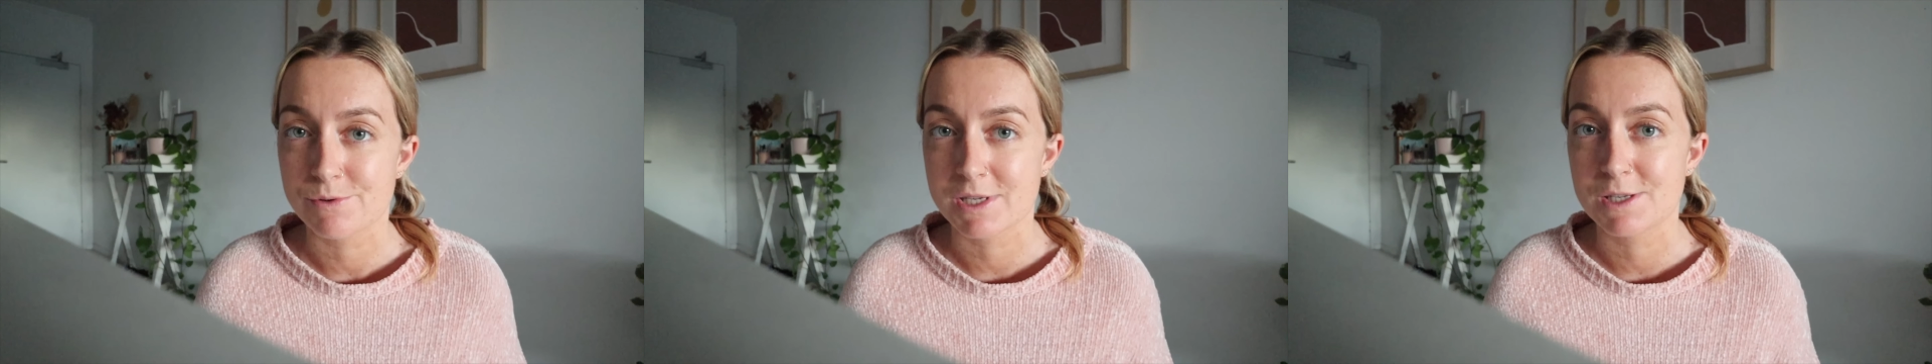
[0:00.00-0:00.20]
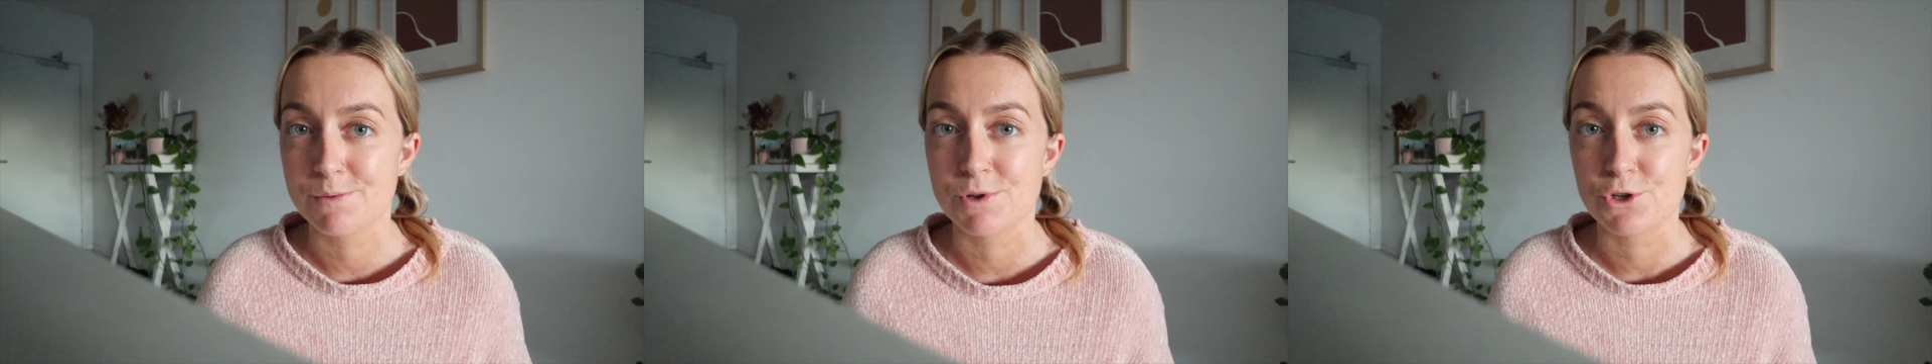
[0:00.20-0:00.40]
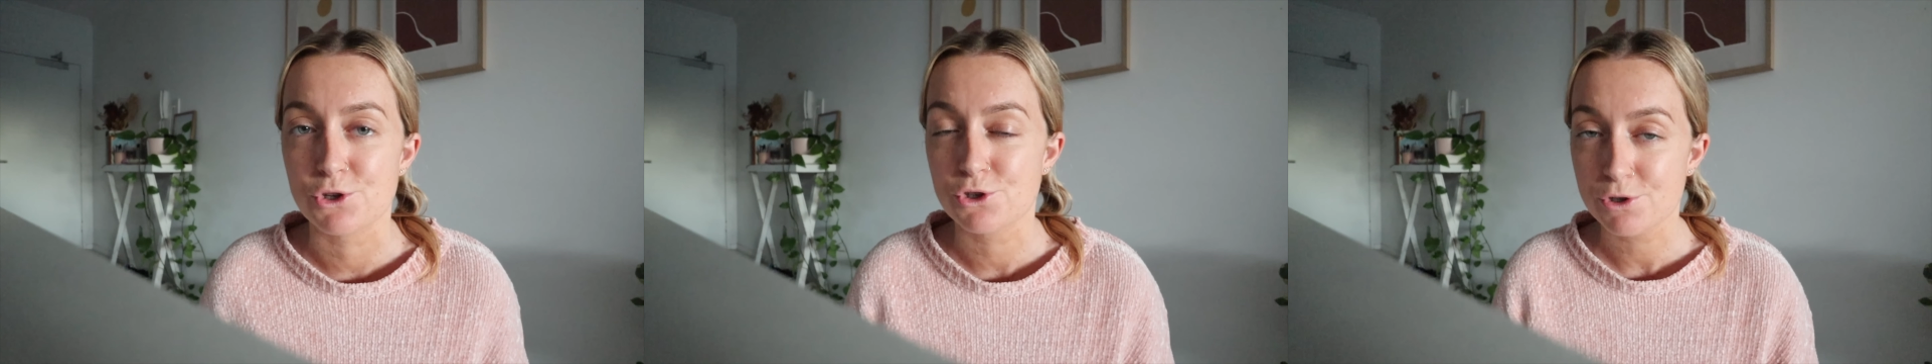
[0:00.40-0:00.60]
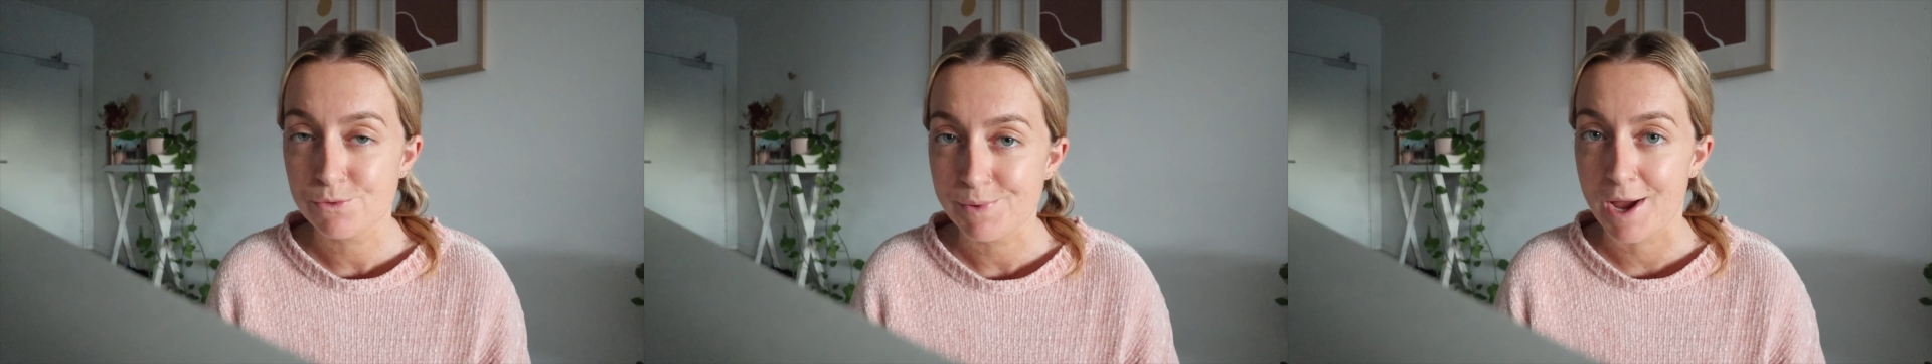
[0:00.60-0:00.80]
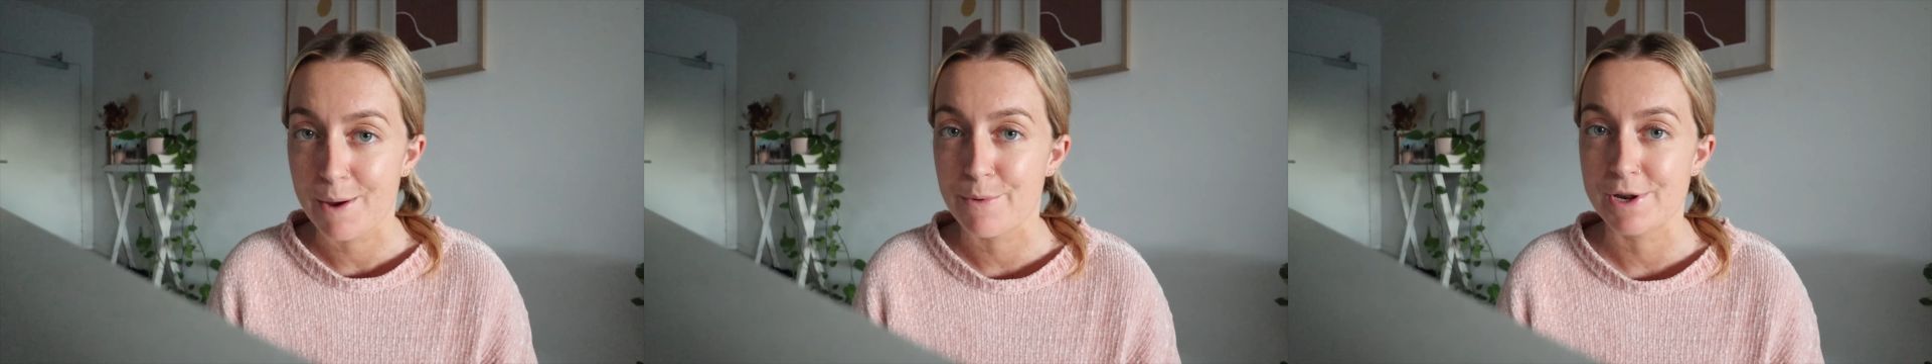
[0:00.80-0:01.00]
recipes should
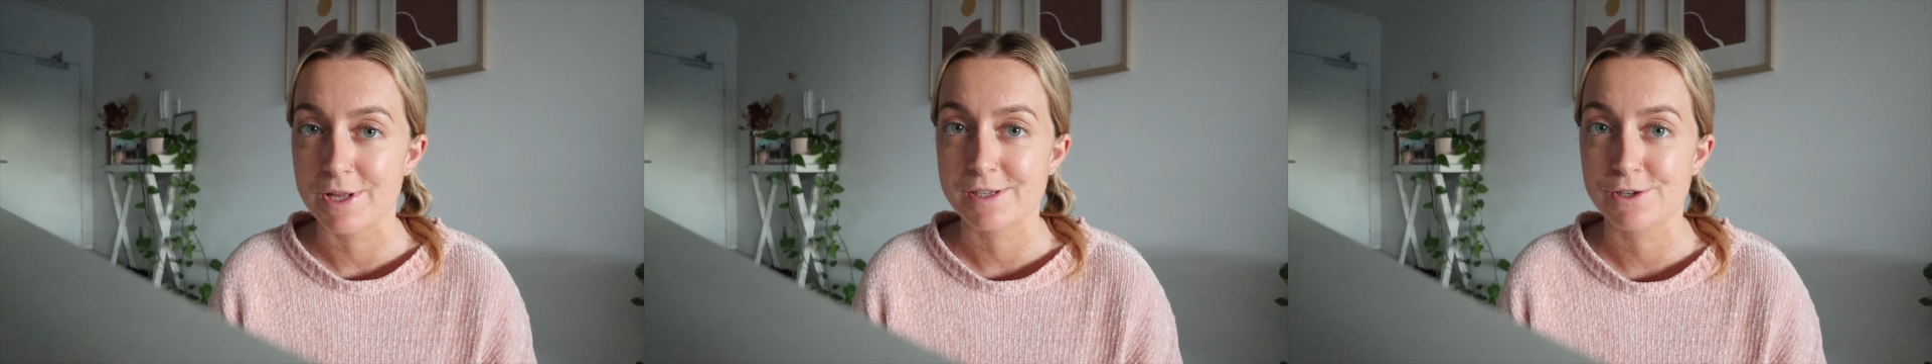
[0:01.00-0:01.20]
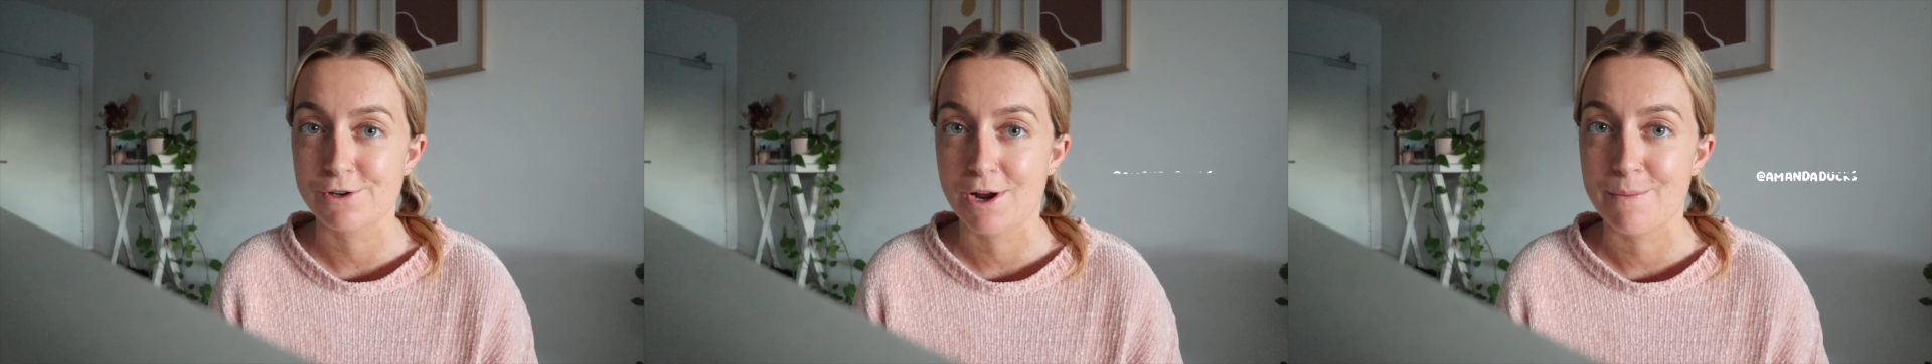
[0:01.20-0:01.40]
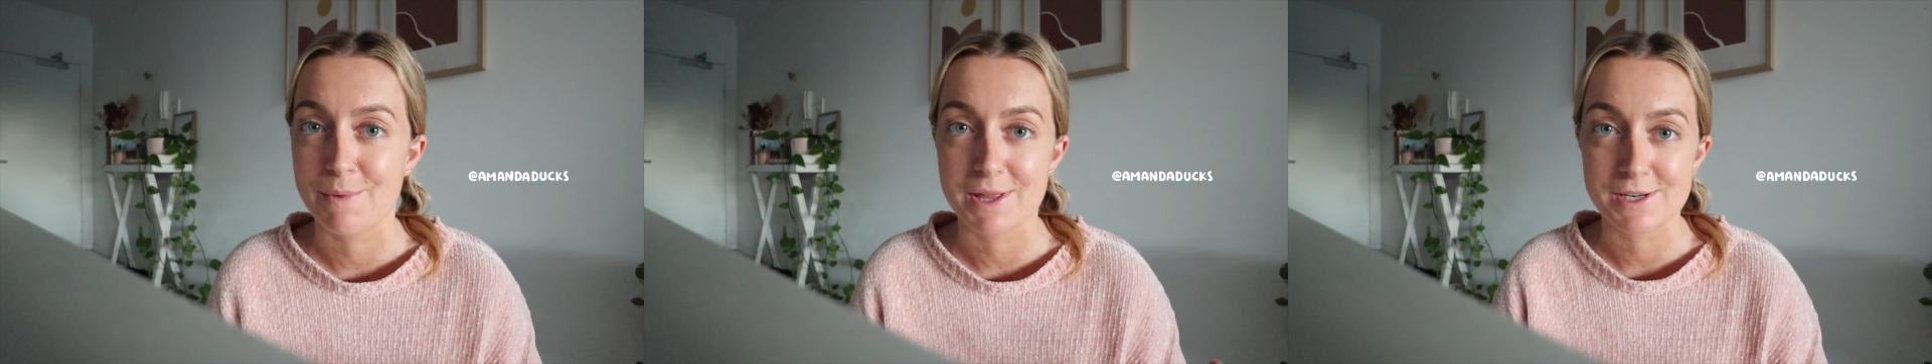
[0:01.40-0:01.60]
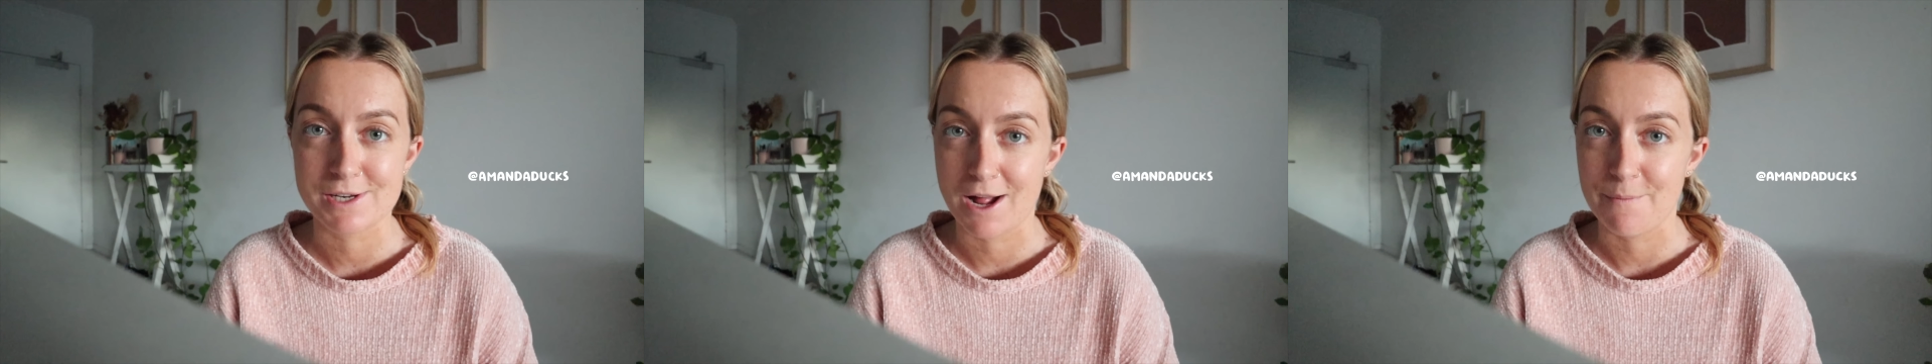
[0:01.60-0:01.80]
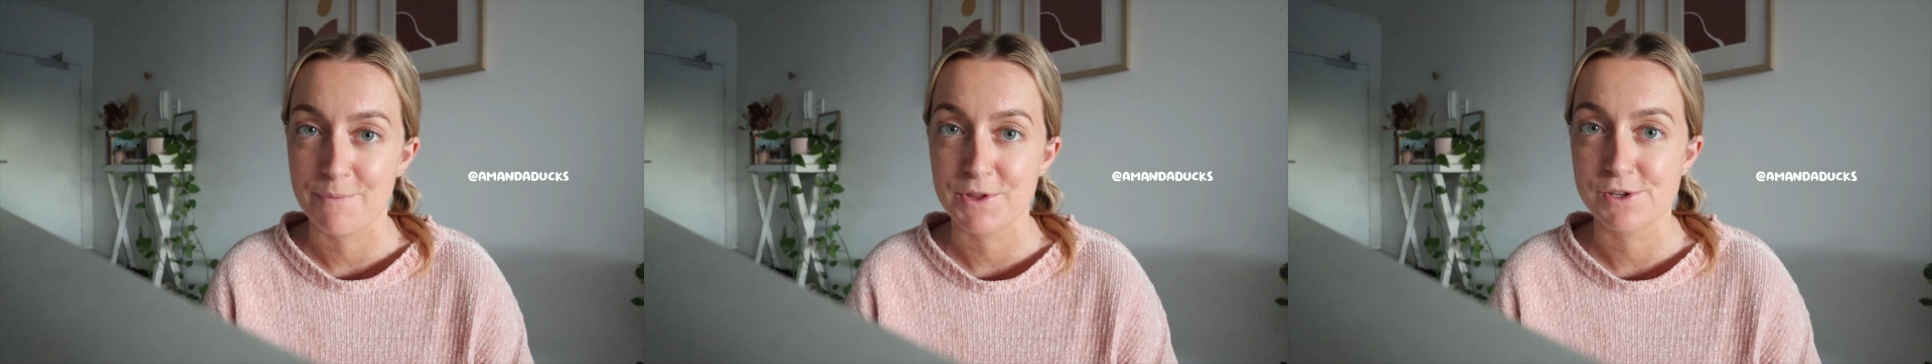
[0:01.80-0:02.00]
be up on Instagram by the
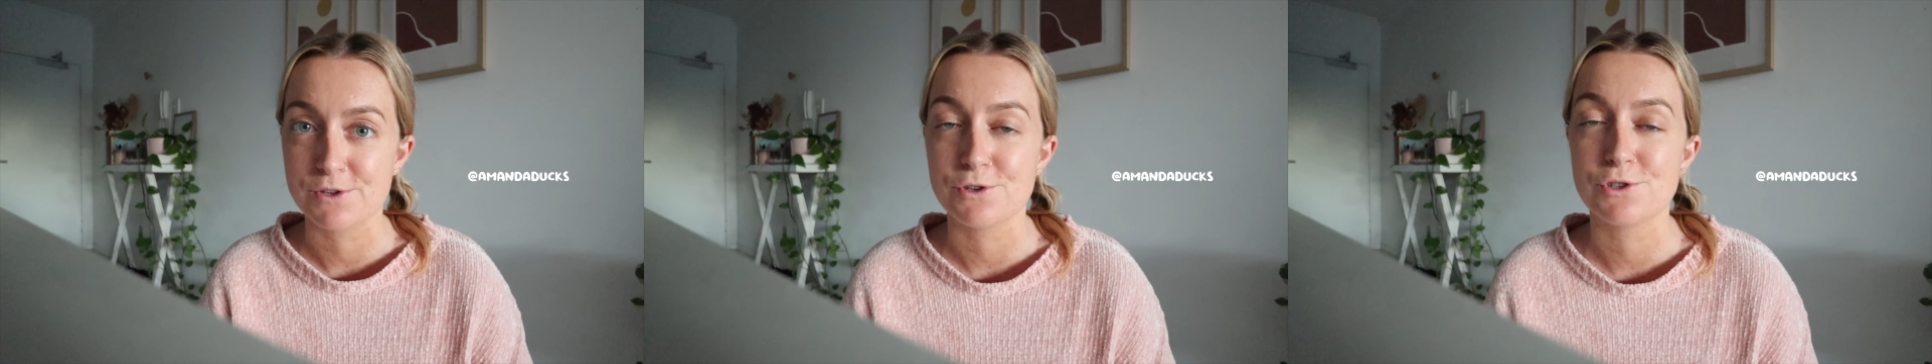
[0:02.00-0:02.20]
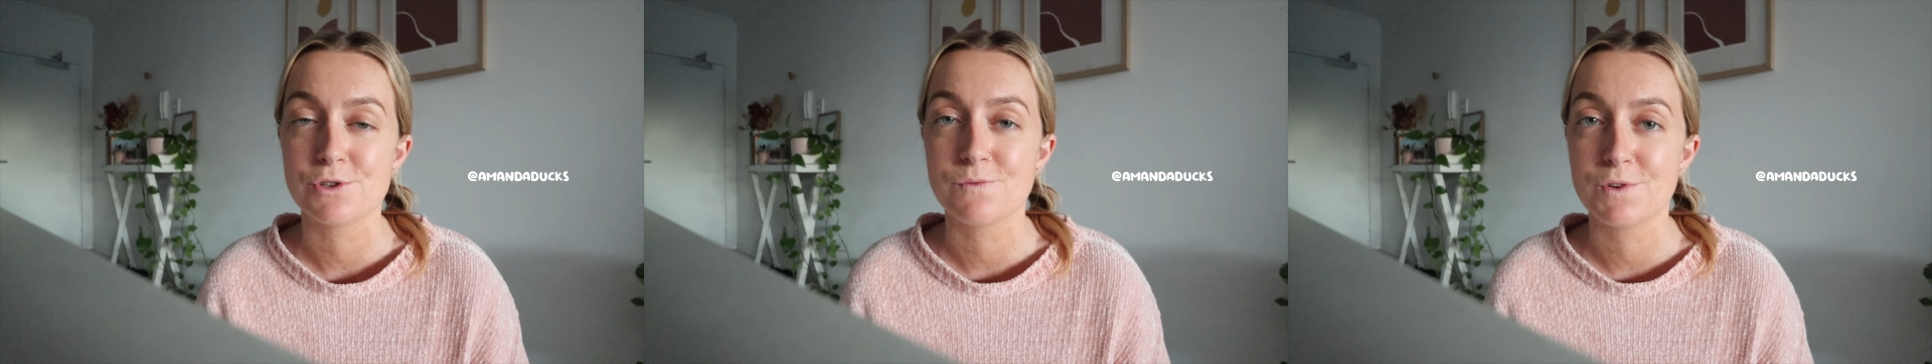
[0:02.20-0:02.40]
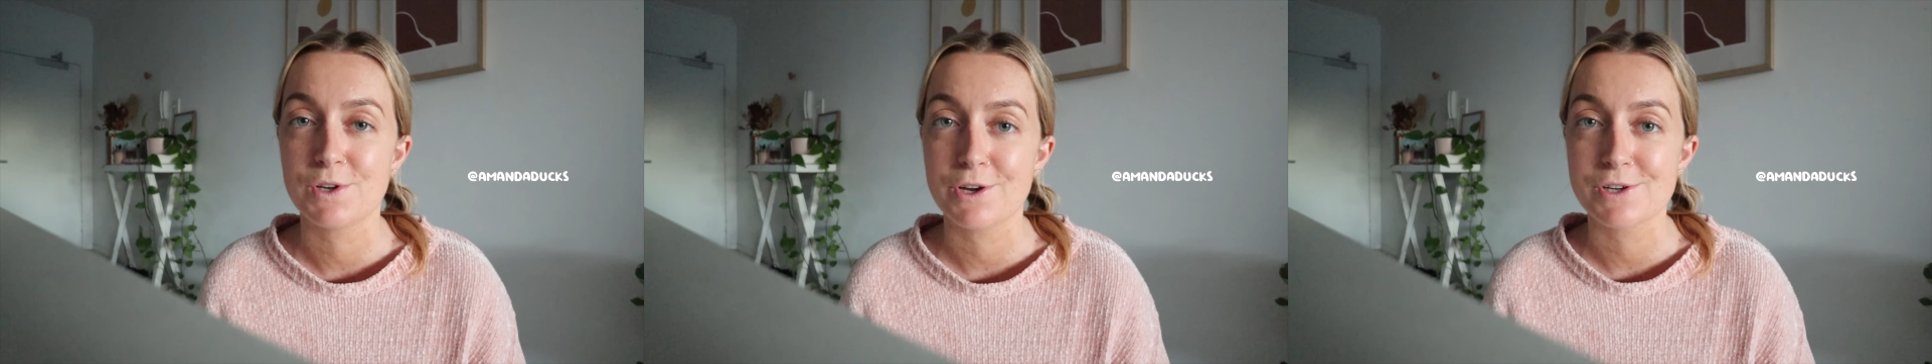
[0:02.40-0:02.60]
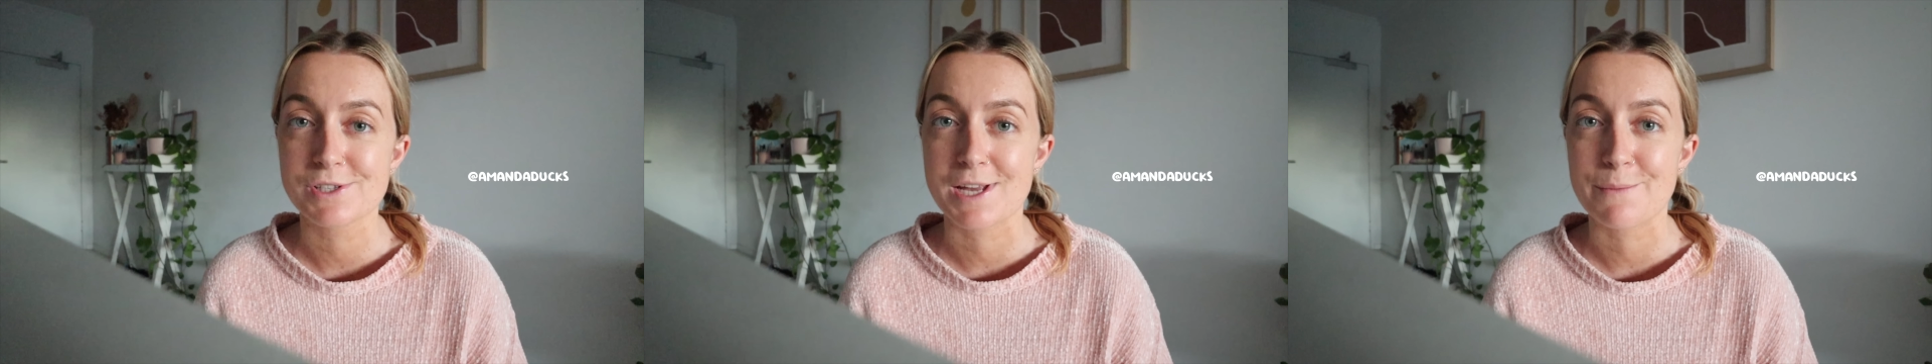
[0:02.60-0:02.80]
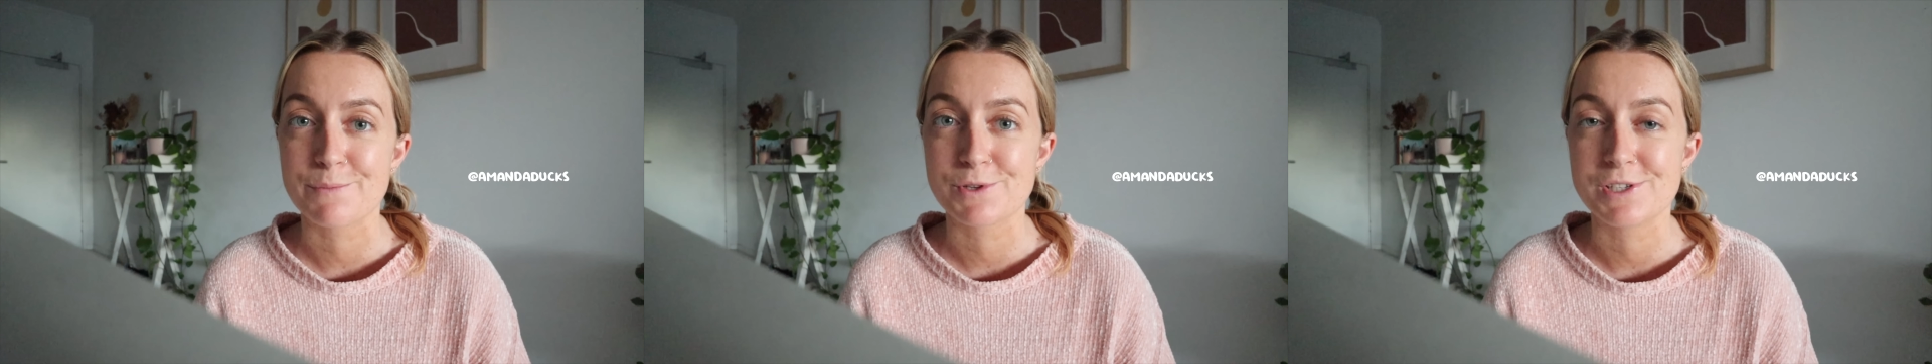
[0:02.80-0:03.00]
time this YouTube video is up.